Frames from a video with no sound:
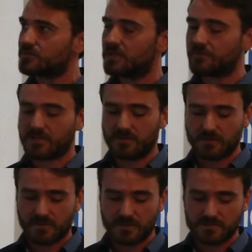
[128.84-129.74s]
will affect the
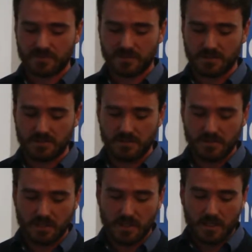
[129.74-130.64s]
cryosphere.
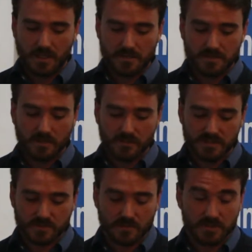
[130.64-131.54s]
And then I
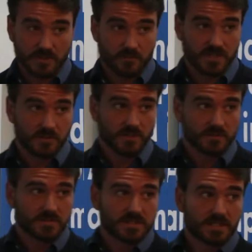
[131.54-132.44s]
will talk a little bit
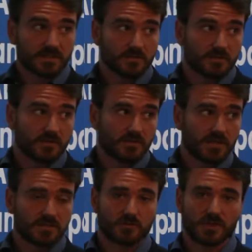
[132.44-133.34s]
about the state of the
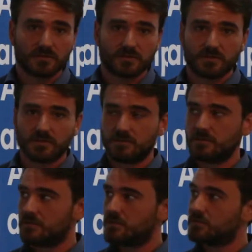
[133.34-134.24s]
knowledge, about
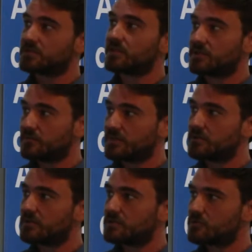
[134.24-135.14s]
the scientific
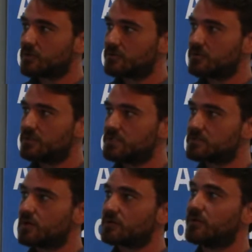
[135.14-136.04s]
knowledge about all
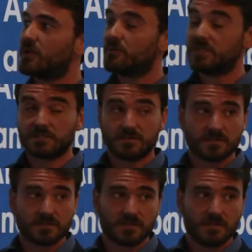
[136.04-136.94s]
this, about the
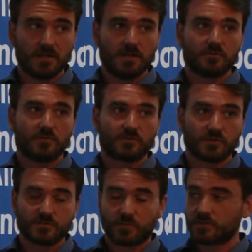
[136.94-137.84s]
emissions, the
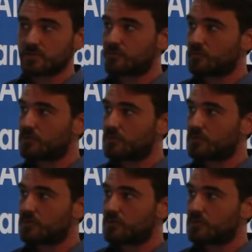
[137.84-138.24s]
transport of the